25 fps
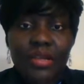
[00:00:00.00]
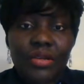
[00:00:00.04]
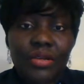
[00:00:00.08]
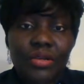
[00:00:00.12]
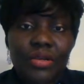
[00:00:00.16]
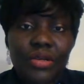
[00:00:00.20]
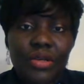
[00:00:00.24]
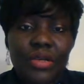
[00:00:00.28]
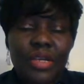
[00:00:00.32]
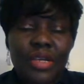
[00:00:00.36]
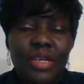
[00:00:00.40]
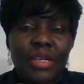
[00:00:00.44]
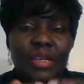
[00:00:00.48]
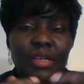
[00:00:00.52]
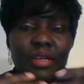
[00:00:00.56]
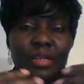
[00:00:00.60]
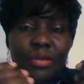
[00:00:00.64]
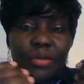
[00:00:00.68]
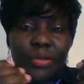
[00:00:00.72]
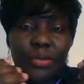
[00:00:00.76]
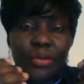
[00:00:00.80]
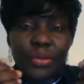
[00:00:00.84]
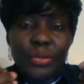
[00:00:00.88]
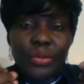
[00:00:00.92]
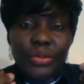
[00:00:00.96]

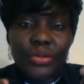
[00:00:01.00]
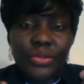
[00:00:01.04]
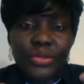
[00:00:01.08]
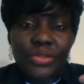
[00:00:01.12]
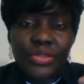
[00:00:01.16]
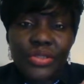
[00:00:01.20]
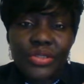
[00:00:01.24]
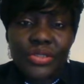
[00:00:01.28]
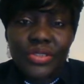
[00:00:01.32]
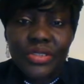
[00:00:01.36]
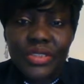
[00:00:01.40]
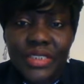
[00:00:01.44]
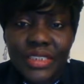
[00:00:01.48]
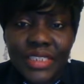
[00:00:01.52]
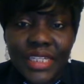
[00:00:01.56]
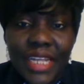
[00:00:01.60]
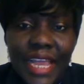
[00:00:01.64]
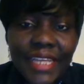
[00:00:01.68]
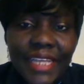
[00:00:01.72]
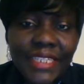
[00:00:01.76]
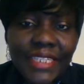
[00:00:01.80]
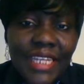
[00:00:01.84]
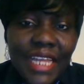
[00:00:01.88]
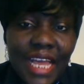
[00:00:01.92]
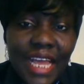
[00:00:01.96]
could
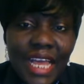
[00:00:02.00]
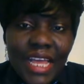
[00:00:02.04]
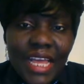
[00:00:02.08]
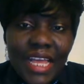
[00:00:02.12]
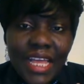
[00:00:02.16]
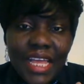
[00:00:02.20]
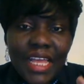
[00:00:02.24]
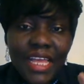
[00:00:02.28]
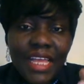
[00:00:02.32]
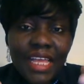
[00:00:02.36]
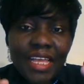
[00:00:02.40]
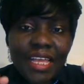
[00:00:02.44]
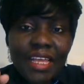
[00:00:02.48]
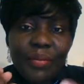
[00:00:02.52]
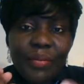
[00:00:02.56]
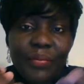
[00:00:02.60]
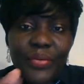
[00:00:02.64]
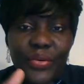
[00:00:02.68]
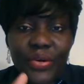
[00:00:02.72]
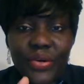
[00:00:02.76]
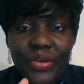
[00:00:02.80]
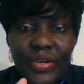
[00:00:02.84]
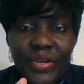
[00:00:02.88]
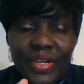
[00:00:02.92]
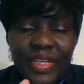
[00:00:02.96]
neither
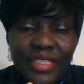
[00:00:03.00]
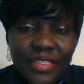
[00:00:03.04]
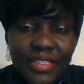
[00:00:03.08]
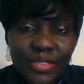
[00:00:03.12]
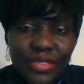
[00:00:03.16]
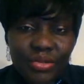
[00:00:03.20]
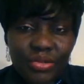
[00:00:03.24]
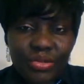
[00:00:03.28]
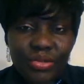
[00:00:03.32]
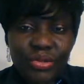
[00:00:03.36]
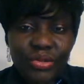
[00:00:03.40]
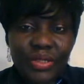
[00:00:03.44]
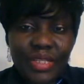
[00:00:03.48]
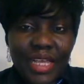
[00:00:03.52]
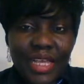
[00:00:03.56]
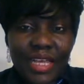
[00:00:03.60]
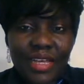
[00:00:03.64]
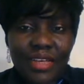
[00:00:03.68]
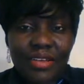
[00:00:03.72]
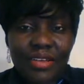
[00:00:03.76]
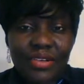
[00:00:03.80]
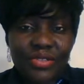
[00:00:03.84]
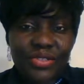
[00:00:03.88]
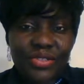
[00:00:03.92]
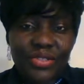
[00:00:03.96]
progress to do
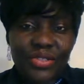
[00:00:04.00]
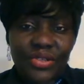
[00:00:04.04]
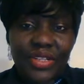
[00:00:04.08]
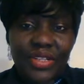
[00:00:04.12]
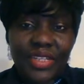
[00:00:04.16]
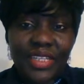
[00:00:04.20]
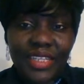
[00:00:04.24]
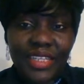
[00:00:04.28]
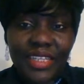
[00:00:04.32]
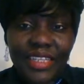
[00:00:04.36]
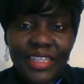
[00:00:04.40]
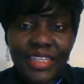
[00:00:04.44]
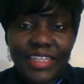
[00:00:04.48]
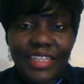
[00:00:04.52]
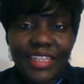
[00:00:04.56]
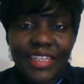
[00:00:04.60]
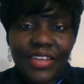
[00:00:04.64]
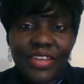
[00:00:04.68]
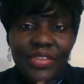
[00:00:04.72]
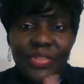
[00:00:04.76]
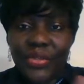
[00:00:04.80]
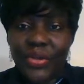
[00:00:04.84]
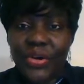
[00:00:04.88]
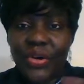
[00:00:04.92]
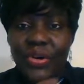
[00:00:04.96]
that study
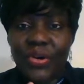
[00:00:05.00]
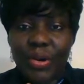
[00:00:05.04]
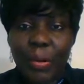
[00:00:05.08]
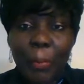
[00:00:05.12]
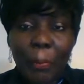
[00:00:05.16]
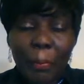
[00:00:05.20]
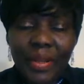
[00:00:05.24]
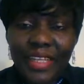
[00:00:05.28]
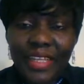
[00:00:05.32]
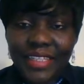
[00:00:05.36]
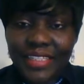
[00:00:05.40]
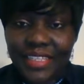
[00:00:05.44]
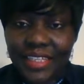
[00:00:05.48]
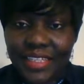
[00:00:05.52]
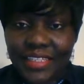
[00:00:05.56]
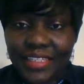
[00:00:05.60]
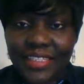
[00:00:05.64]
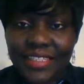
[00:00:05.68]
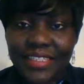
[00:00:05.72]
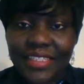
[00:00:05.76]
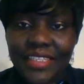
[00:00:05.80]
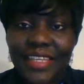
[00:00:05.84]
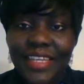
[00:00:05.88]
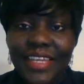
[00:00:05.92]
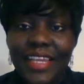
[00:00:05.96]
nor complete
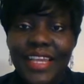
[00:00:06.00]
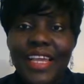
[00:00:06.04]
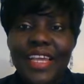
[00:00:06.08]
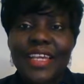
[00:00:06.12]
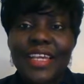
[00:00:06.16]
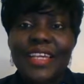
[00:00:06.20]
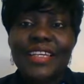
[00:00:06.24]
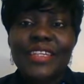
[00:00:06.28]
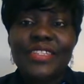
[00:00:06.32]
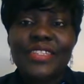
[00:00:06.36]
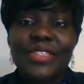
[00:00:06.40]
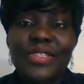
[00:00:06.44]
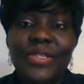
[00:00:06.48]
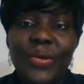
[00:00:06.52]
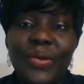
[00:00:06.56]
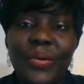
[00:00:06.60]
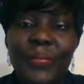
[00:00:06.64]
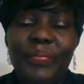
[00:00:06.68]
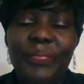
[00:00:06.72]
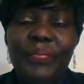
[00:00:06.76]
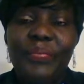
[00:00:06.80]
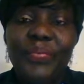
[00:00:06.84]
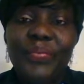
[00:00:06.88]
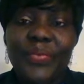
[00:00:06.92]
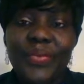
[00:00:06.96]
it. So,
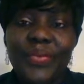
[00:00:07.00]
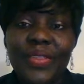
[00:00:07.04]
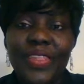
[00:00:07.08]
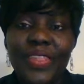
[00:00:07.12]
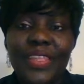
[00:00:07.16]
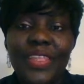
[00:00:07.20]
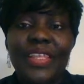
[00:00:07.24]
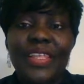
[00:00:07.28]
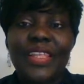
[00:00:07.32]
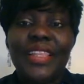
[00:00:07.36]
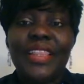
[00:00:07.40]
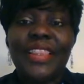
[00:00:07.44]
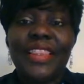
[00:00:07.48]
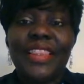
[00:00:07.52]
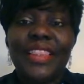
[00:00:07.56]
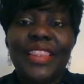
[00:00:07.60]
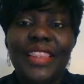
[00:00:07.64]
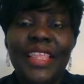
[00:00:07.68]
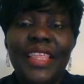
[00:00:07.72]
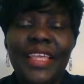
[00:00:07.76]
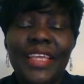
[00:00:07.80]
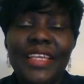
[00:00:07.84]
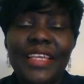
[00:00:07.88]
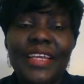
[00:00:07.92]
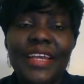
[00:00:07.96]

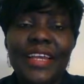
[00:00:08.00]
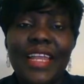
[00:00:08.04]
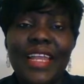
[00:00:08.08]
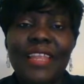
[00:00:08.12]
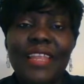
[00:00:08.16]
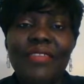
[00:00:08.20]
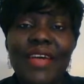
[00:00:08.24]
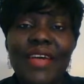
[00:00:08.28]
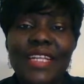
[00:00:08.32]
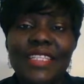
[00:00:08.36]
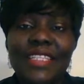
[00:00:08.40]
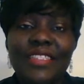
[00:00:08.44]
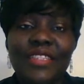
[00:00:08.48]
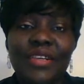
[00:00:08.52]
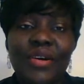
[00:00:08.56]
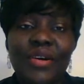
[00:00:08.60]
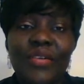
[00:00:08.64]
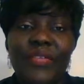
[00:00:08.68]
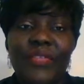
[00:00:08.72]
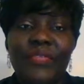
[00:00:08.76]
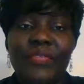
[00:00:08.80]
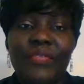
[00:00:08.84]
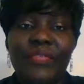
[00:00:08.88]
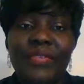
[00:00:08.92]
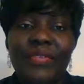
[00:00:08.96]
the relevance
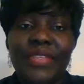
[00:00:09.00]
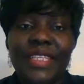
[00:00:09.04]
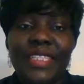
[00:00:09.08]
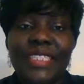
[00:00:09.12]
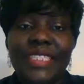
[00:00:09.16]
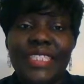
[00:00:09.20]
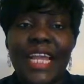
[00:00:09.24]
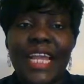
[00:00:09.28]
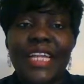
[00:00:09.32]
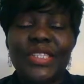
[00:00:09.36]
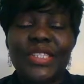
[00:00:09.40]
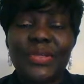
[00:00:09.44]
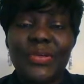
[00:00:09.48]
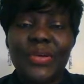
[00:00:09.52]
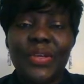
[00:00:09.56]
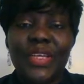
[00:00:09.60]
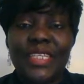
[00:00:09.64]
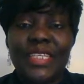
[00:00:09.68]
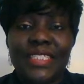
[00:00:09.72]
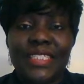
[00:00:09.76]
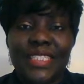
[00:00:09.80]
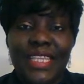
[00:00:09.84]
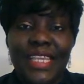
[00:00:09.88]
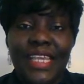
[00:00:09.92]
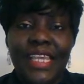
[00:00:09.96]
of the title
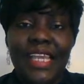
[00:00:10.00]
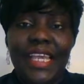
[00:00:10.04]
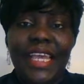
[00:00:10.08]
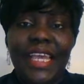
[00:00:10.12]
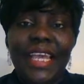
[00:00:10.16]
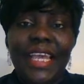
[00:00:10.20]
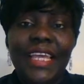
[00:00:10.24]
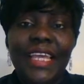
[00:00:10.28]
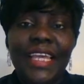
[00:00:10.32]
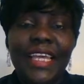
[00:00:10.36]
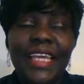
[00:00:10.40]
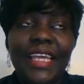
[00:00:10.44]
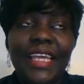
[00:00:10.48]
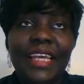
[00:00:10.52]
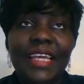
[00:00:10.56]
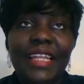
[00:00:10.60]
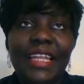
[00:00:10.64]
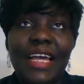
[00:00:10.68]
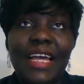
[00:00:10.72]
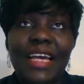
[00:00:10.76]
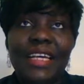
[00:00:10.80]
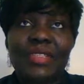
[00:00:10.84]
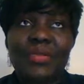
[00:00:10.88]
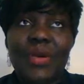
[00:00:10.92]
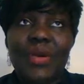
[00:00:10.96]
is here.
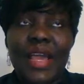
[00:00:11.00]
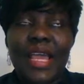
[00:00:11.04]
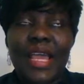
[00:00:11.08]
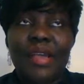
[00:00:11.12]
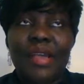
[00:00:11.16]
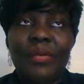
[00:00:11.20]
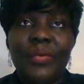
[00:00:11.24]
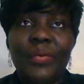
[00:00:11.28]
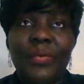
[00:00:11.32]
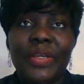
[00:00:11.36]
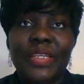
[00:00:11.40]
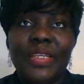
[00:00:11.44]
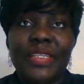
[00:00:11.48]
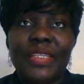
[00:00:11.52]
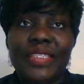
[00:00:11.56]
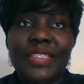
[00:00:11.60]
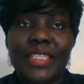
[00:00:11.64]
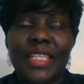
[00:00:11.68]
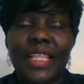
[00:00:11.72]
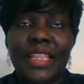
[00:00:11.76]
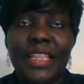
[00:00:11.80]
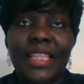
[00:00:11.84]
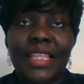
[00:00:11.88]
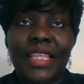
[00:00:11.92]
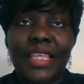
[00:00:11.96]
That's why we
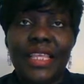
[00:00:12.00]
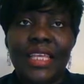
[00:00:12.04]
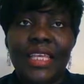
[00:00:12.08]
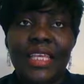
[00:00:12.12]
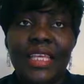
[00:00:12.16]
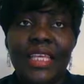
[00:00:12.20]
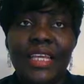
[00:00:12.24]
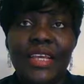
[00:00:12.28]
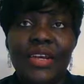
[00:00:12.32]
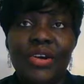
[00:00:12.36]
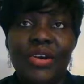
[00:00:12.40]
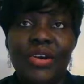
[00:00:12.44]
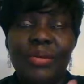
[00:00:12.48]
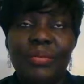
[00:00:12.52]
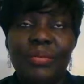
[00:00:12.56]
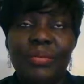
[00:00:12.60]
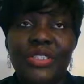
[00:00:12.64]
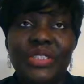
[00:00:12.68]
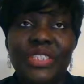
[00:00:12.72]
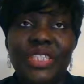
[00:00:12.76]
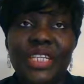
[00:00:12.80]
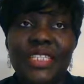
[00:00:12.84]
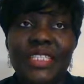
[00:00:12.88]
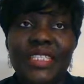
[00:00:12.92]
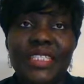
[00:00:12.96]
said the
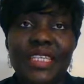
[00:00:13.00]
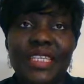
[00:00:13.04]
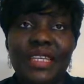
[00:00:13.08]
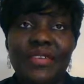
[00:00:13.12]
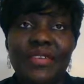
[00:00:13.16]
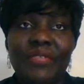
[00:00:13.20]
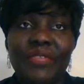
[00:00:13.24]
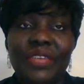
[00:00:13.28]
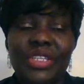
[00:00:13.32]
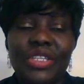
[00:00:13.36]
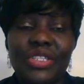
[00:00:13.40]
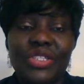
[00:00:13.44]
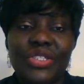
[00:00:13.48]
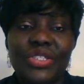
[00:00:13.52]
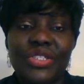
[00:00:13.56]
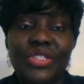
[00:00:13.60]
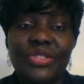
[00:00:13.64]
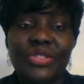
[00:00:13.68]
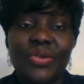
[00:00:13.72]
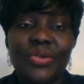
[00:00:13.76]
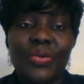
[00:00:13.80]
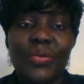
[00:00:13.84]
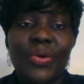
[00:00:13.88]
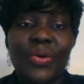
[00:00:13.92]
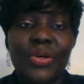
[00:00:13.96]
objective is
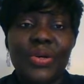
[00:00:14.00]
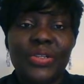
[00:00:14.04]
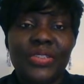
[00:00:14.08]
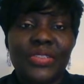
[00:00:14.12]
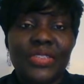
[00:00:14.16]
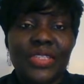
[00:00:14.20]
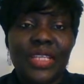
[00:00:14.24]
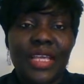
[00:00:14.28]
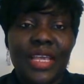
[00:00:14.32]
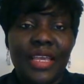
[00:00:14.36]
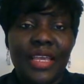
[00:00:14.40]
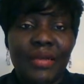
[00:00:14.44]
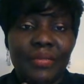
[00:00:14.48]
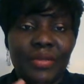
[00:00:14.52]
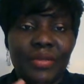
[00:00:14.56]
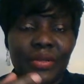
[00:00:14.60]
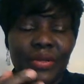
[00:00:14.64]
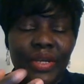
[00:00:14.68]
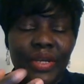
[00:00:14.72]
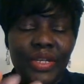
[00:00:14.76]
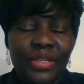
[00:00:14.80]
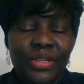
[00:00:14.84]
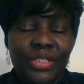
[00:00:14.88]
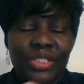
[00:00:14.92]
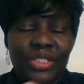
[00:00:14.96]
towards
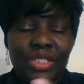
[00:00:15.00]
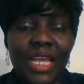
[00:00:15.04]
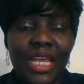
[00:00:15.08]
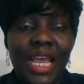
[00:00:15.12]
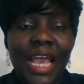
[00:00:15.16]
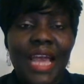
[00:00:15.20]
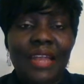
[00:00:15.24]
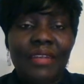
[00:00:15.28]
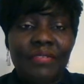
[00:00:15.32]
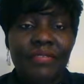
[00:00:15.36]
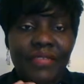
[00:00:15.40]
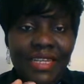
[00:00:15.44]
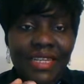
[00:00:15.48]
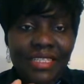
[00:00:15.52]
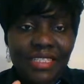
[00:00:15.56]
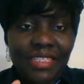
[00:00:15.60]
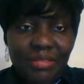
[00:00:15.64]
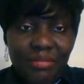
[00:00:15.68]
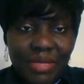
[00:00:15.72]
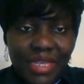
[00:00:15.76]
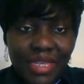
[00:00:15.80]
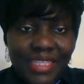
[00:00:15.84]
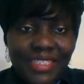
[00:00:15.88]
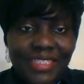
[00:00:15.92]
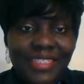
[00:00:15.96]
educational
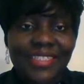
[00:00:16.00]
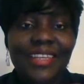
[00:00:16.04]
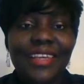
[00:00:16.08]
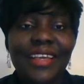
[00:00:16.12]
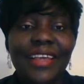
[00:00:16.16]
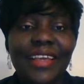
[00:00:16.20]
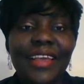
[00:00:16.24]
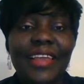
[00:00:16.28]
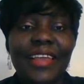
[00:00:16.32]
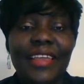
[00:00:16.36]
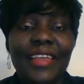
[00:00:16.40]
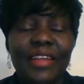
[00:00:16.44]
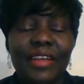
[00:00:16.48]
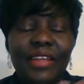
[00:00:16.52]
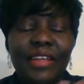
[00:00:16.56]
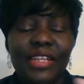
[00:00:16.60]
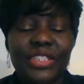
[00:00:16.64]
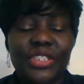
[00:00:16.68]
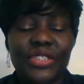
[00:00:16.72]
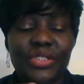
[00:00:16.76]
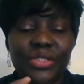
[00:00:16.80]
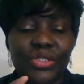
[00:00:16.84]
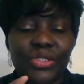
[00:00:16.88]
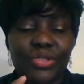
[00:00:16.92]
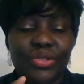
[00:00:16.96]
advancement in
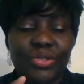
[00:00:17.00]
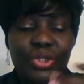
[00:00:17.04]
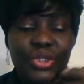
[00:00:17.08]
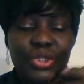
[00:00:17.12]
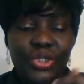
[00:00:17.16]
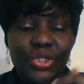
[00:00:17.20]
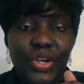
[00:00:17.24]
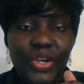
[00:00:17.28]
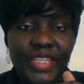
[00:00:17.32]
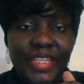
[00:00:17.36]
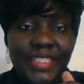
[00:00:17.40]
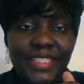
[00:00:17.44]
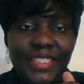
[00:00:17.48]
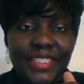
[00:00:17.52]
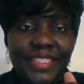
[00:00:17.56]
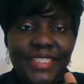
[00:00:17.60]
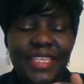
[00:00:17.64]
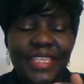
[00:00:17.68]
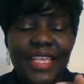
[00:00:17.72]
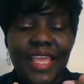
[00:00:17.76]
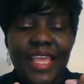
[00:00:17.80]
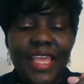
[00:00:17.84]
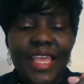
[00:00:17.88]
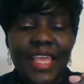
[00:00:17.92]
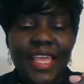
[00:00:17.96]
relation to choice,
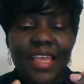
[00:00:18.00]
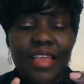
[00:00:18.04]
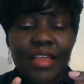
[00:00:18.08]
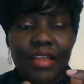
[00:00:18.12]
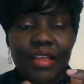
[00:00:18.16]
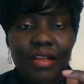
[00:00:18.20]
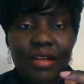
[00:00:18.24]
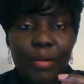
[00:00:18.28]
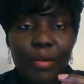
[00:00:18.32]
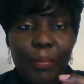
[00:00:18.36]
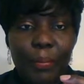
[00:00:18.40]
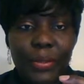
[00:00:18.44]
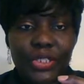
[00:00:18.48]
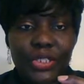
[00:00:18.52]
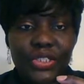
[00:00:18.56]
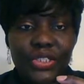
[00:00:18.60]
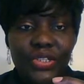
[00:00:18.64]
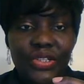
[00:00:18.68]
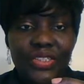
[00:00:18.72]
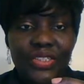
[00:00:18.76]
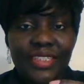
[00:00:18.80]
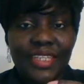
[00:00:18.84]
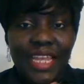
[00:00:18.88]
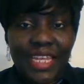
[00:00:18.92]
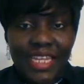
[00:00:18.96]

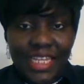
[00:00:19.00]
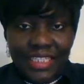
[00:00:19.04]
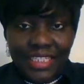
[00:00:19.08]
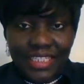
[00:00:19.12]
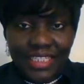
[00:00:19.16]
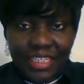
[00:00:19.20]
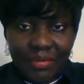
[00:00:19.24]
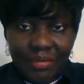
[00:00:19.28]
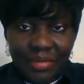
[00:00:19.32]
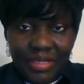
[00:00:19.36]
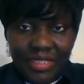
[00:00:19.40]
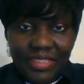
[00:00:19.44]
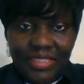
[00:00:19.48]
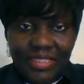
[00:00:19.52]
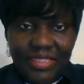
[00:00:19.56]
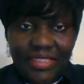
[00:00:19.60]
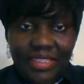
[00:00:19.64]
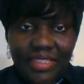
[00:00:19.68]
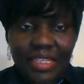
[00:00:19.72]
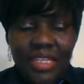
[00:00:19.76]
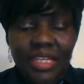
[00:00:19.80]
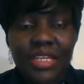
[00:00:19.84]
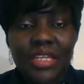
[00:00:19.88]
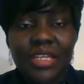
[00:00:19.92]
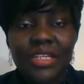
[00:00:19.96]
completion, and attainment.
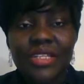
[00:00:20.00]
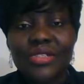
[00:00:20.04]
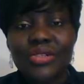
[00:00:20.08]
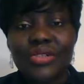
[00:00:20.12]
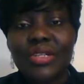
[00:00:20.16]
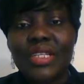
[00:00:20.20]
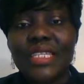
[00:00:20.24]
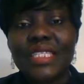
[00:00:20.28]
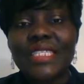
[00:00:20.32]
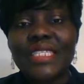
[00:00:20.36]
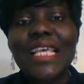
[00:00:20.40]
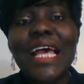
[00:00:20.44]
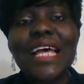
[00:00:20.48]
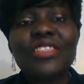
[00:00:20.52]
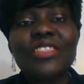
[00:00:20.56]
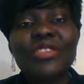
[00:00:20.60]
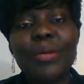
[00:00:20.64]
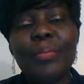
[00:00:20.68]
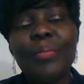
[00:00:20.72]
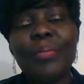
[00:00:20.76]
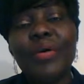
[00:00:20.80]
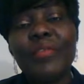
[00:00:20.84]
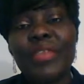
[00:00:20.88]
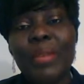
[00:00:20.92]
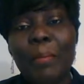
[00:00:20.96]
So these are
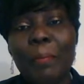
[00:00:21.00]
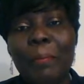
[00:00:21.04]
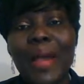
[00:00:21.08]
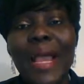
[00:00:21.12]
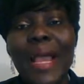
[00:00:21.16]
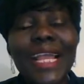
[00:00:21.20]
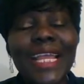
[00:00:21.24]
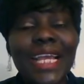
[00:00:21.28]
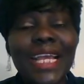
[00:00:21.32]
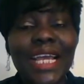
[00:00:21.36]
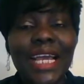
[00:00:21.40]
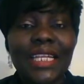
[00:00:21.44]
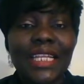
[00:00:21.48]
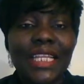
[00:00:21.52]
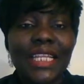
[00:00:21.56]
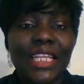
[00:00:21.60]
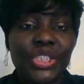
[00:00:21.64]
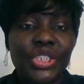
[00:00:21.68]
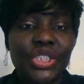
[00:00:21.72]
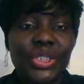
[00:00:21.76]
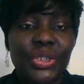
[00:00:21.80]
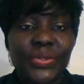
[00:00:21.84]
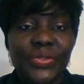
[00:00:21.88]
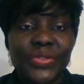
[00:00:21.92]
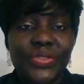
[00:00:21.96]
some of the background
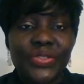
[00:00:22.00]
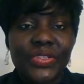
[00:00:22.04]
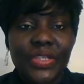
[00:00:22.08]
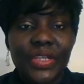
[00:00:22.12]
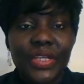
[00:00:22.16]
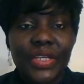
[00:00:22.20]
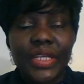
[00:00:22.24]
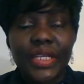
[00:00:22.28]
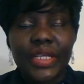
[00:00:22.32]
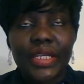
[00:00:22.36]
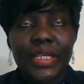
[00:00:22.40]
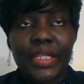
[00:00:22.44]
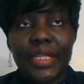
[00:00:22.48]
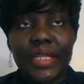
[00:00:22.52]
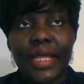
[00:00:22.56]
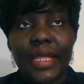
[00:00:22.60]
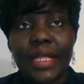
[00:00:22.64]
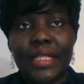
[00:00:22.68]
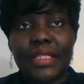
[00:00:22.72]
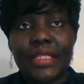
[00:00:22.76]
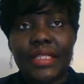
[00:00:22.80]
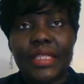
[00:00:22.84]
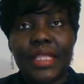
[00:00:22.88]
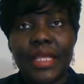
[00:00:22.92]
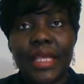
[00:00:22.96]
issues
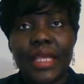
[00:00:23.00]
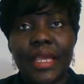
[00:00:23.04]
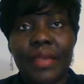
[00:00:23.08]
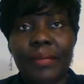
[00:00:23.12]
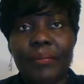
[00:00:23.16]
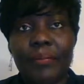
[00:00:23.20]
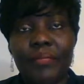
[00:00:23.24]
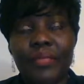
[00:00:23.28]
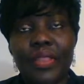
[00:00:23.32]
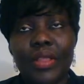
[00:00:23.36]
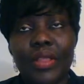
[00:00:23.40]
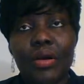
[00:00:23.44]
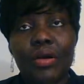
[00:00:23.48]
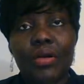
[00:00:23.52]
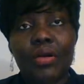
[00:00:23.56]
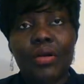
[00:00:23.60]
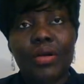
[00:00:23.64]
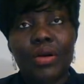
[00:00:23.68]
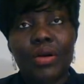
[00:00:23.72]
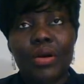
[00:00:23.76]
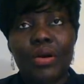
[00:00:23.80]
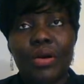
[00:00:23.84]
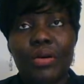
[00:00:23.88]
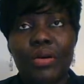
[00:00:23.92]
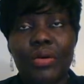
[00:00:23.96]
that
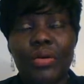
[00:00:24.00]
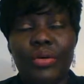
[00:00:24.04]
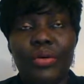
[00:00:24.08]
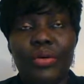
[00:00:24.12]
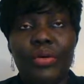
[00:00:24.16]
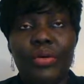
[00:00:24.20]
occur